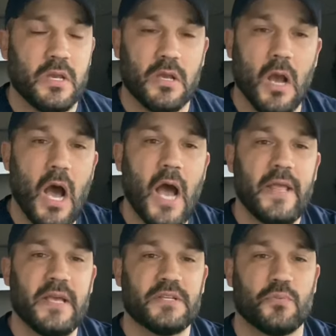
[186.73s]
God
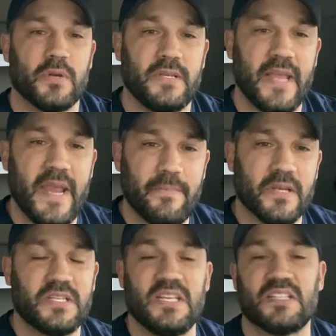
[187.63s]
has redeemed
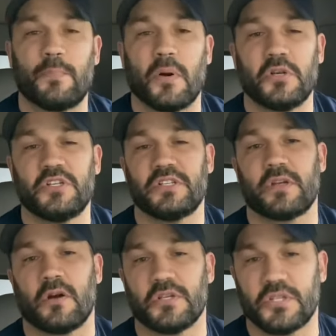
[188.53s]
us, He's purchased
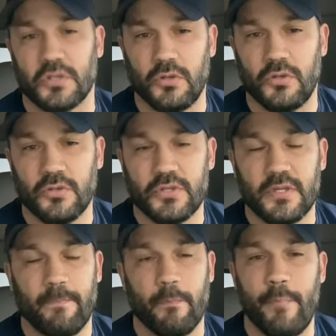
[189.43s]
our
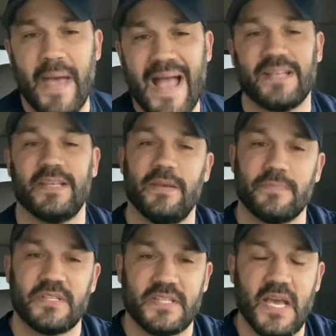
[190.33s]
souls back to
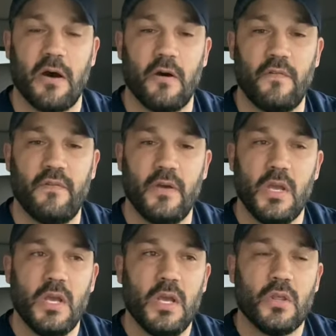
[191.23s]
Himself
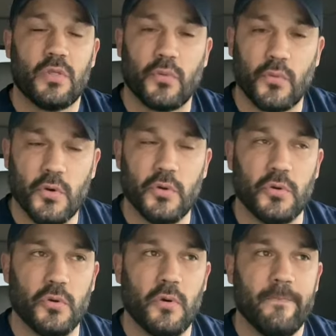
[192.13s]

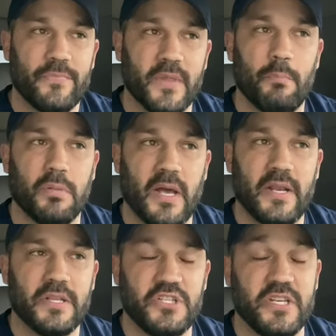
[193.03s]
through the
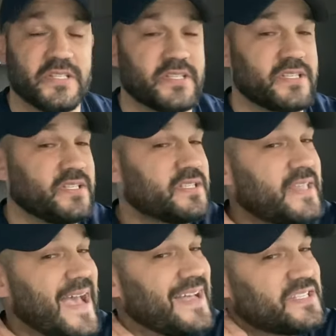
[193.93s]
blood of Jesus. And it's that